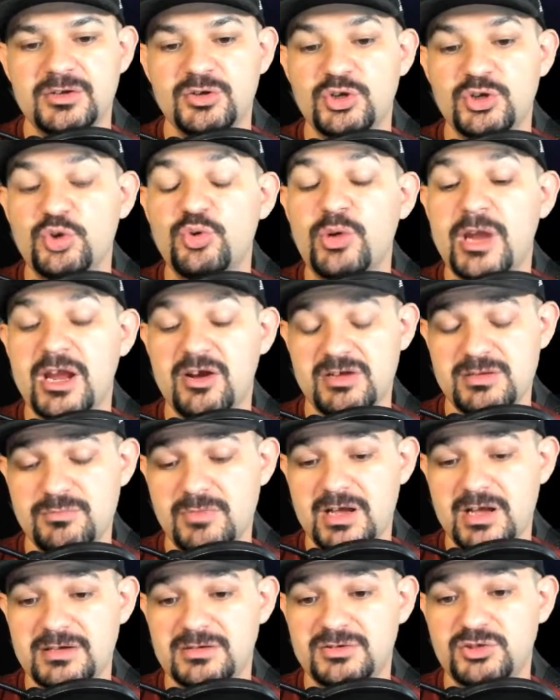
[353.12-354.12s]
New Harry
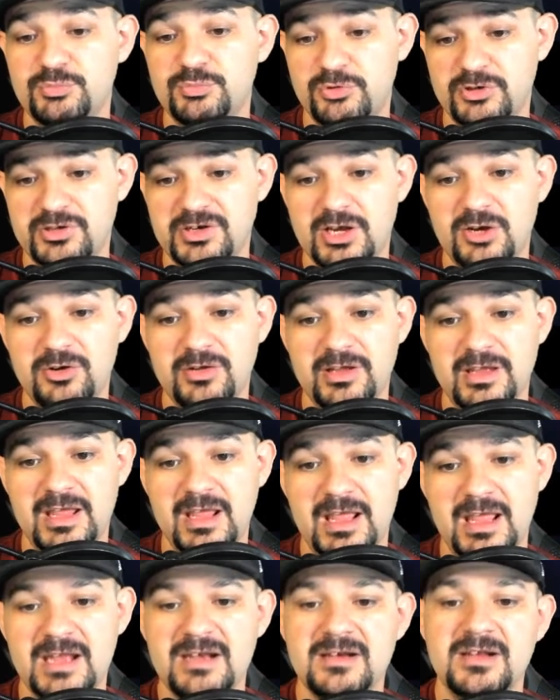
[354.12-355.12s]
Mud 2.0,
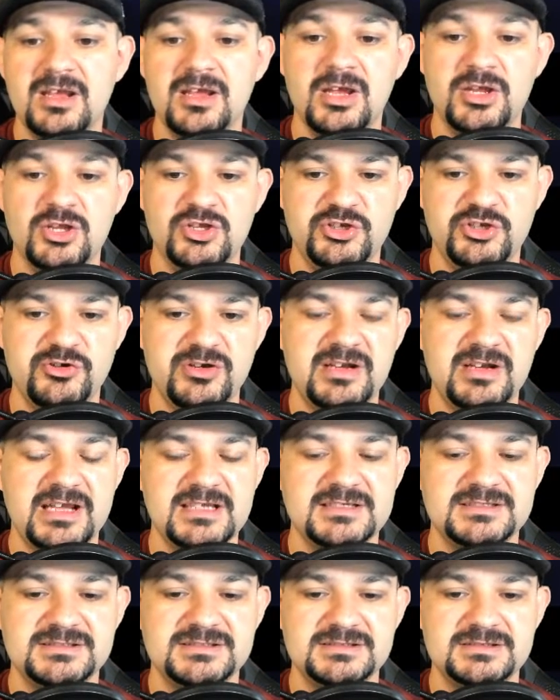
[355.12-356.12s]
and
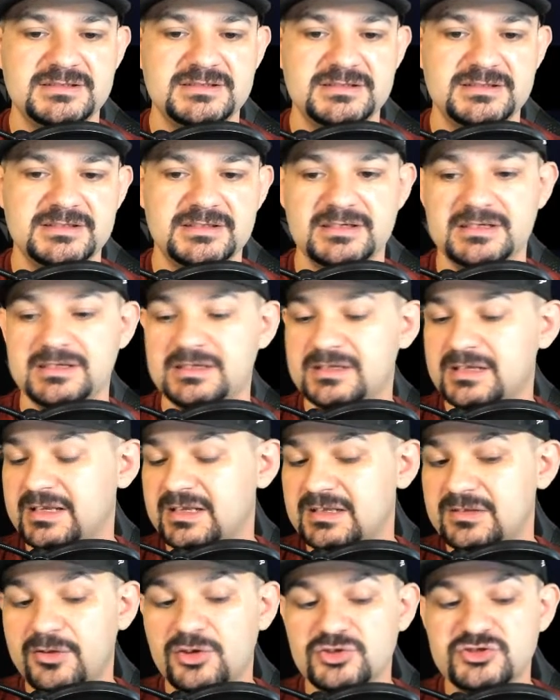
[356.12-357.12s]
Eurydice.
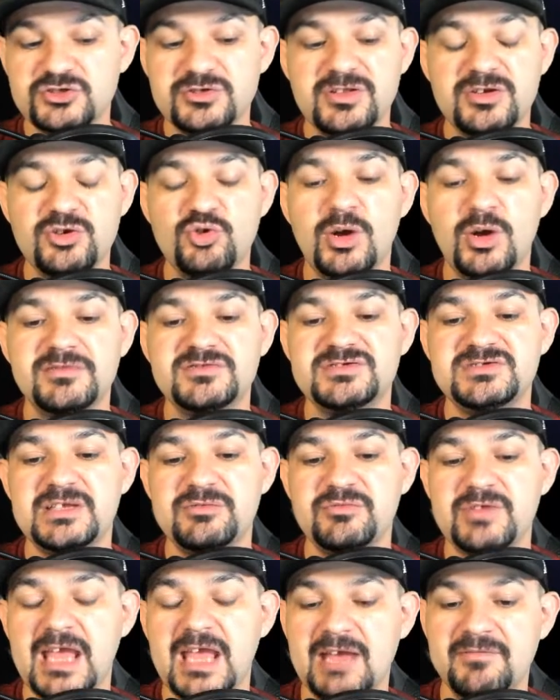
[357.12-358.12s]
Those are the new officers
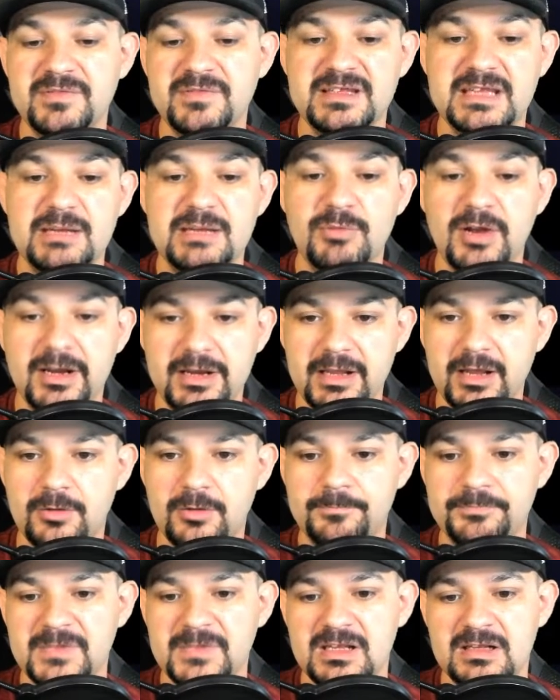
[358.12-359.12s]
that we have in the game right
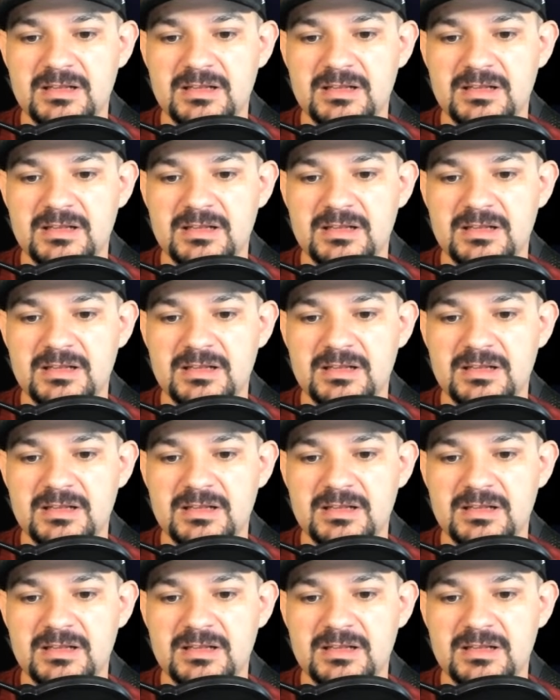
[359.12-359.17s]
now.